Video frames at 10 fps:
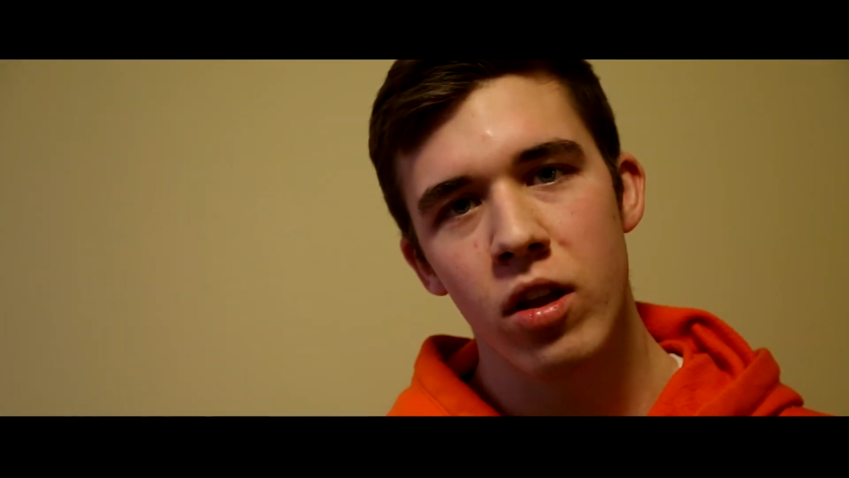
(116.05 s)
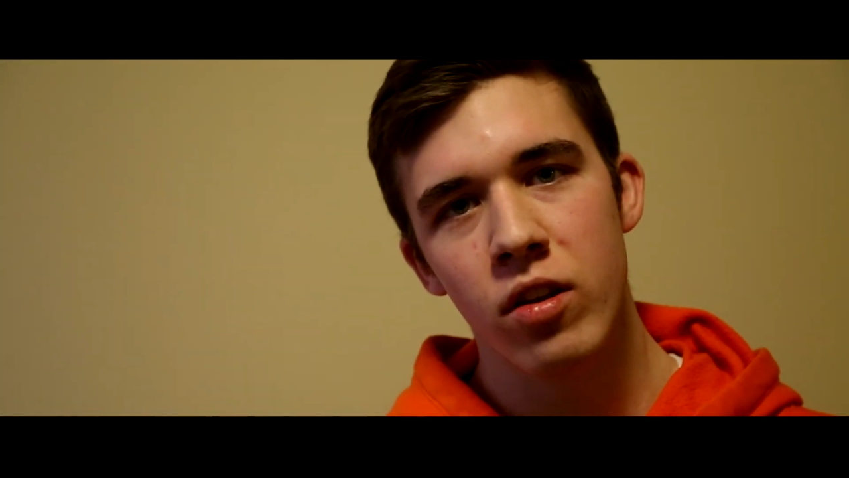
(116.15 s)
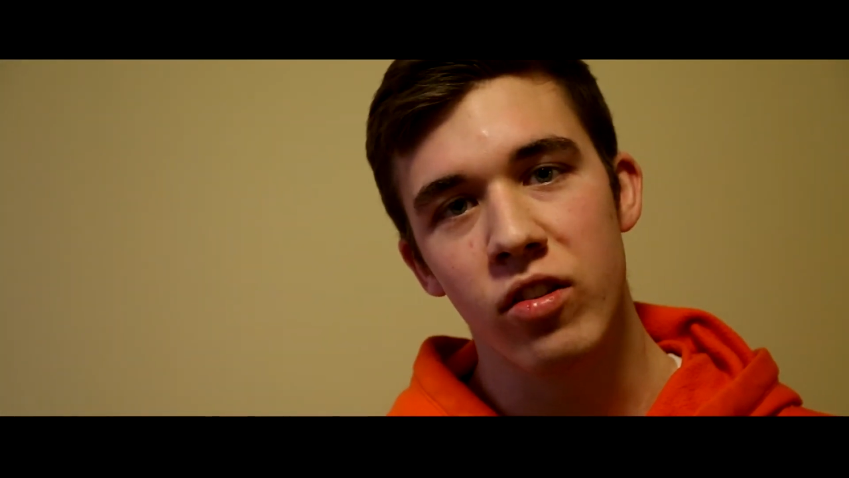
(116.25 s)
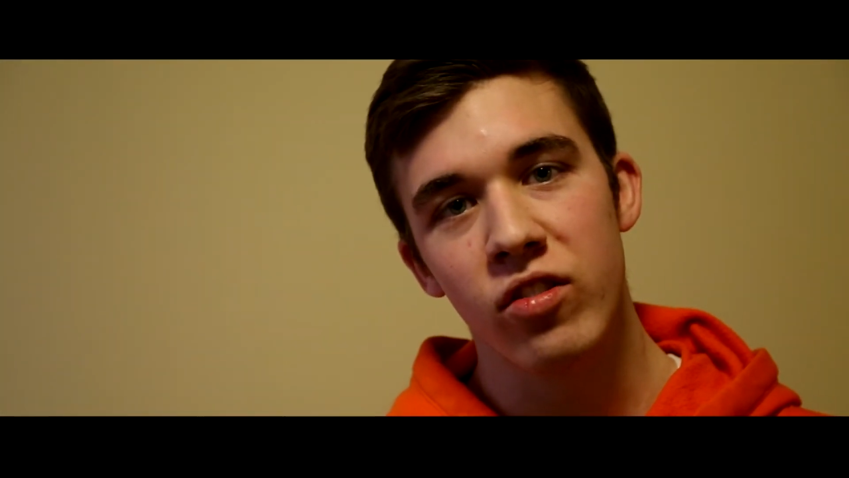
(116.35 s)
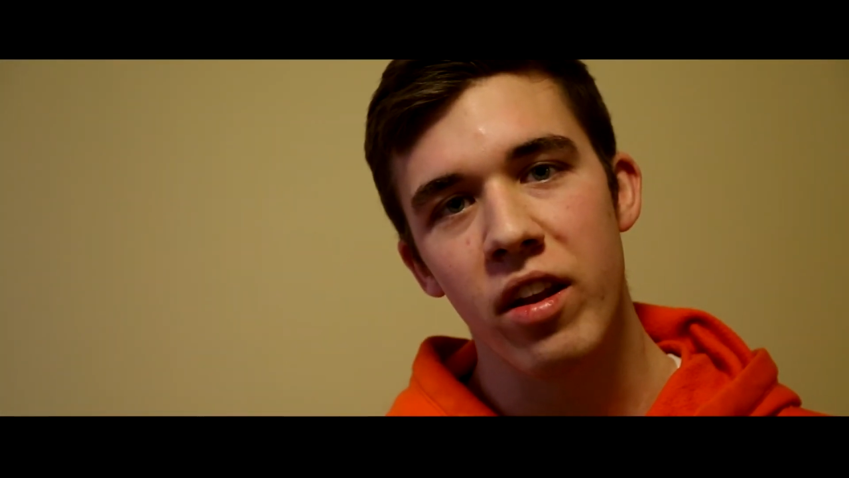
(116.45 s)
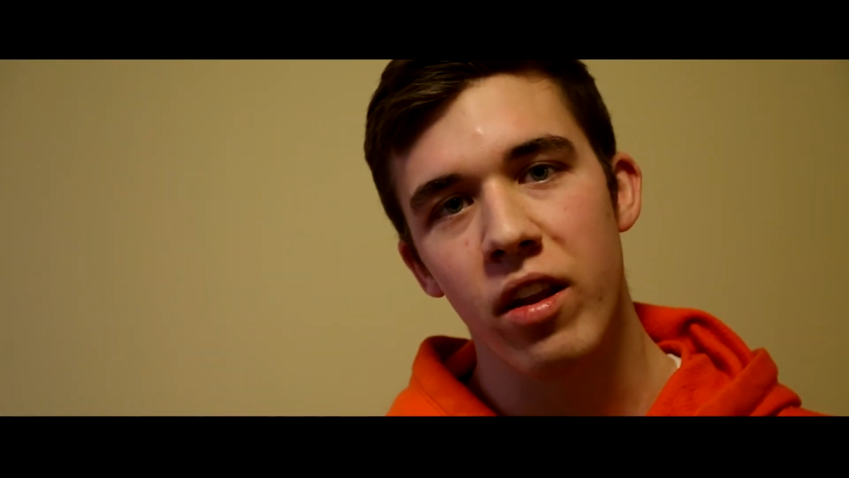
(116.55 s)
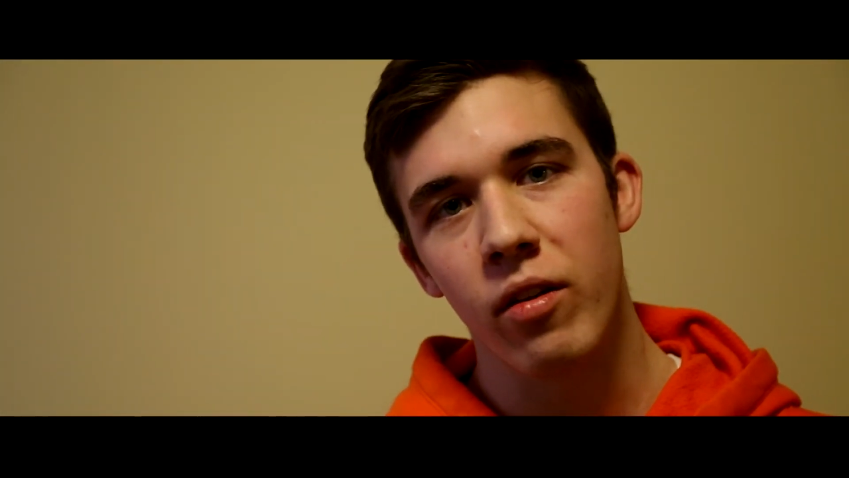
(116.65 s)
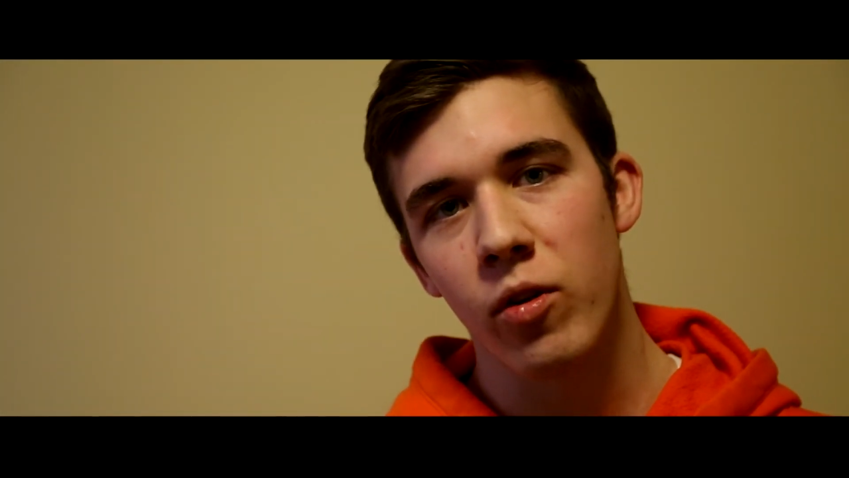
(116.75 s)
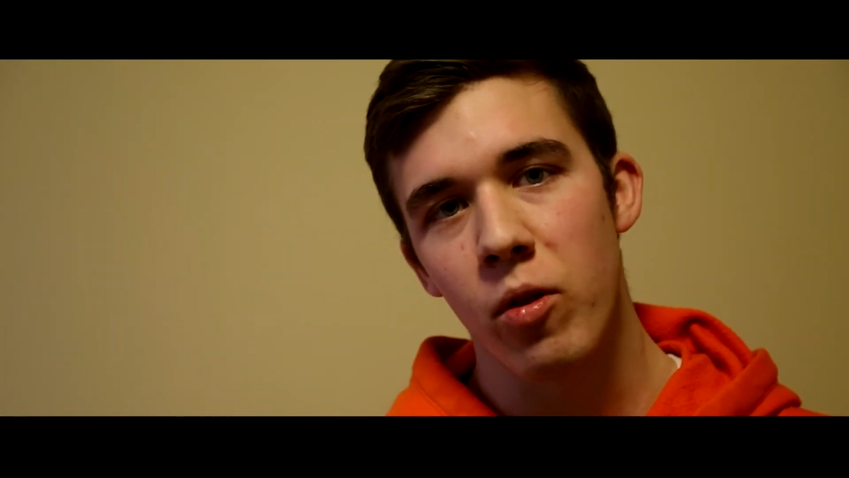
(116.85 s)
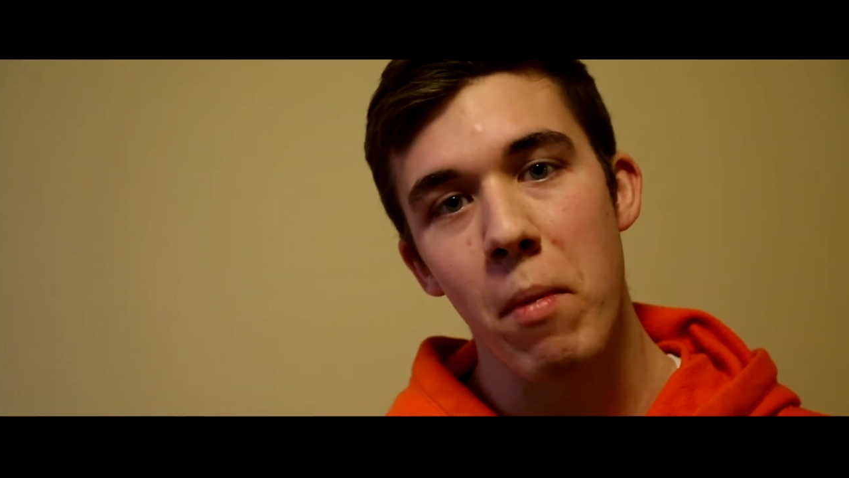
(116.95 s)
descending
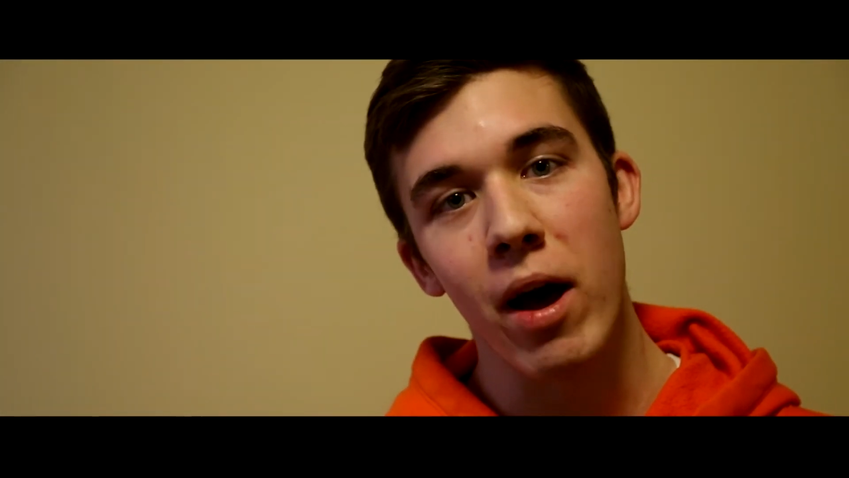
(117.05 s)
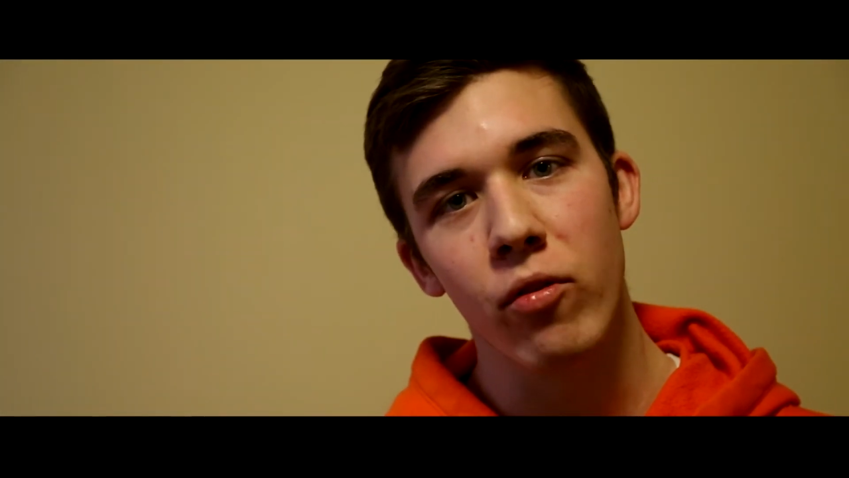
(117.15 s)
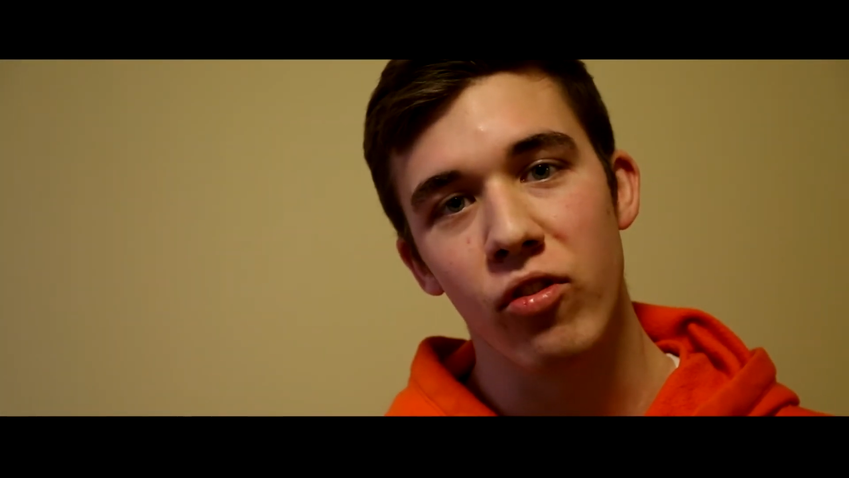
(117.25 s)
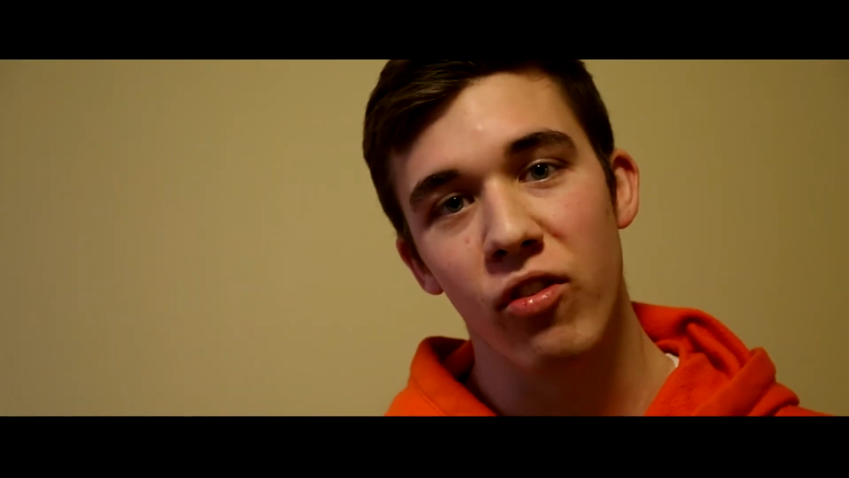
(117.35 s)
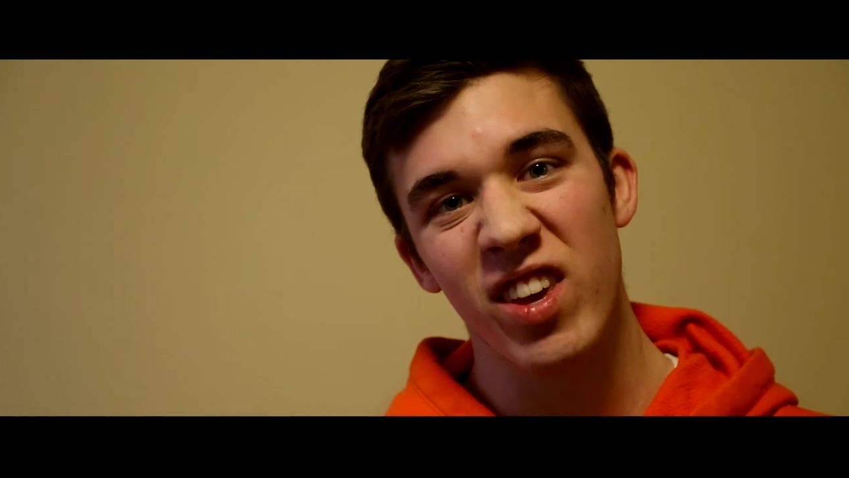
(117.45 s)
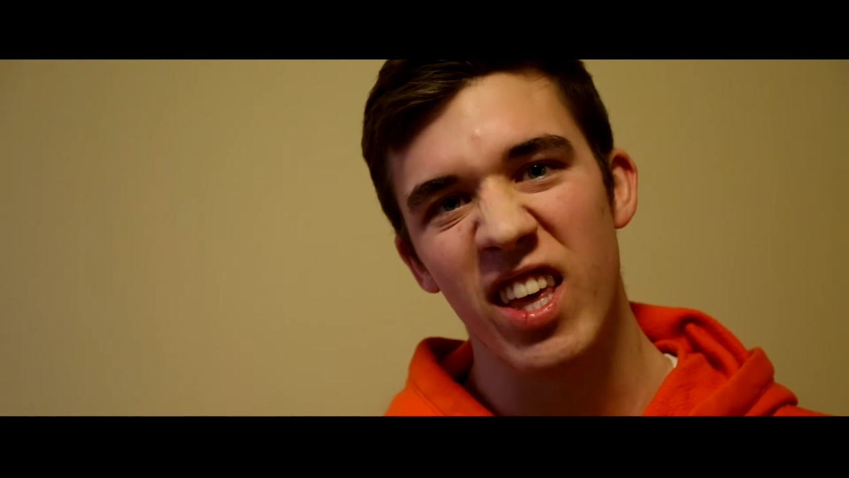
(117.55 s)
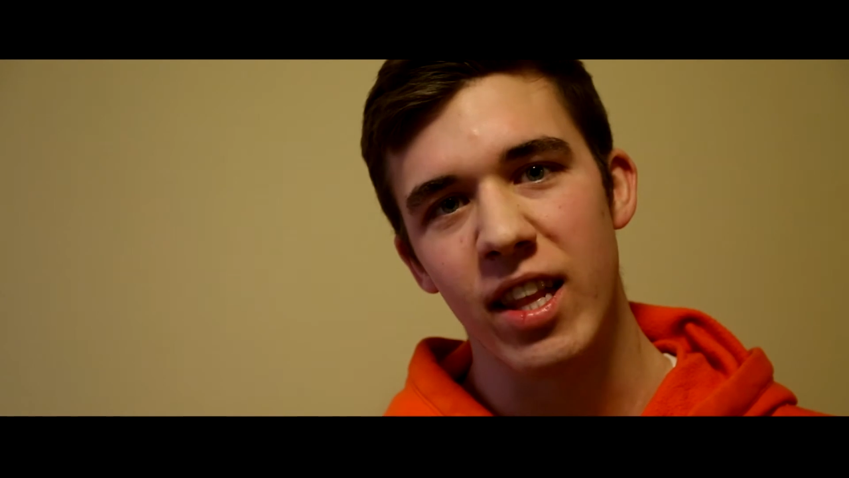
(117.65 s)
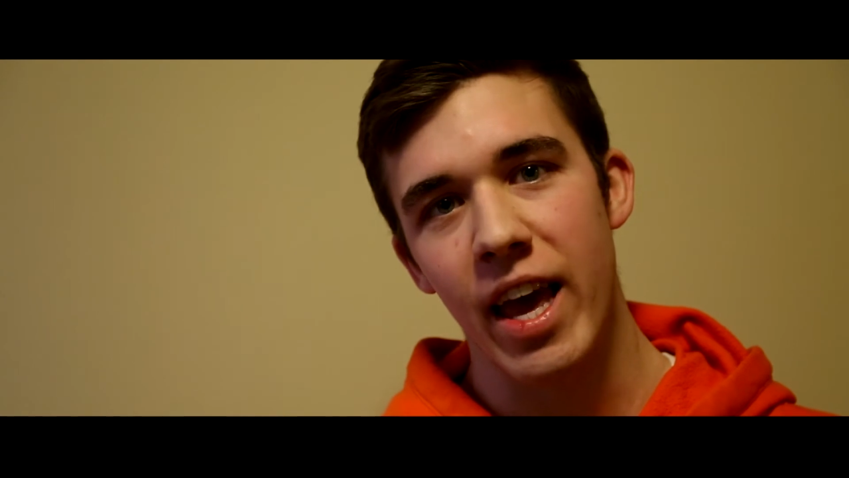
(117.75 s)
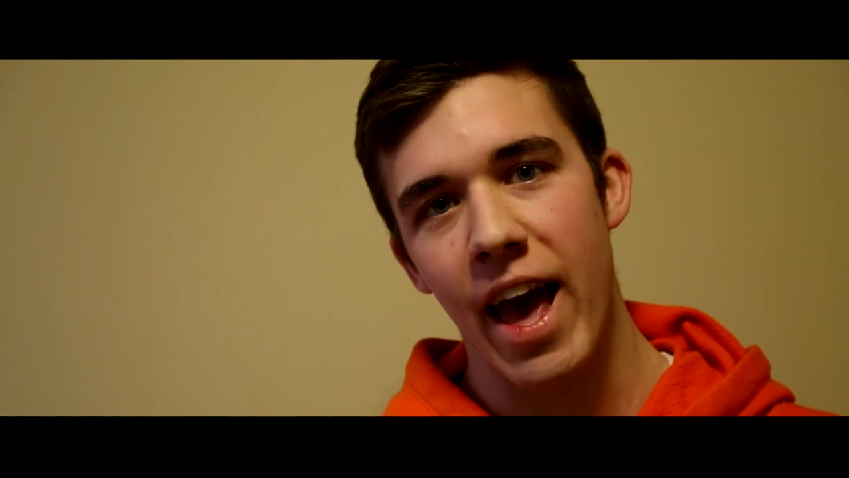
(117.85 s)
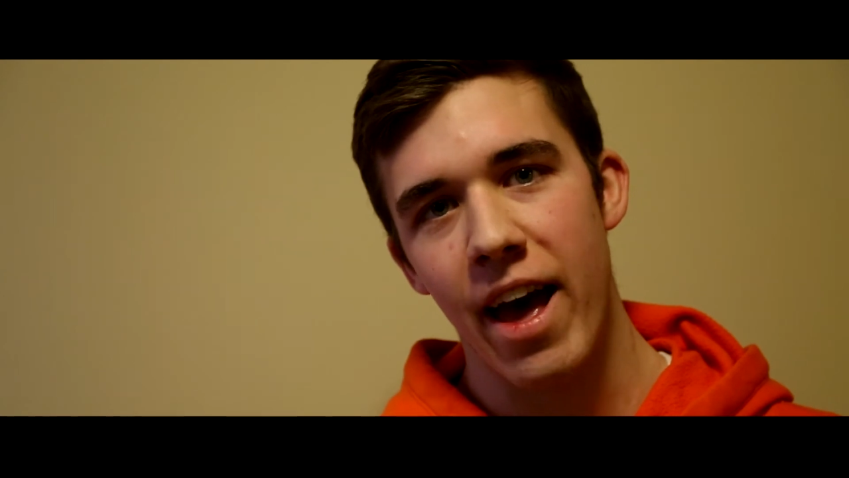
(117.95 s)
from the mountains of Gilead.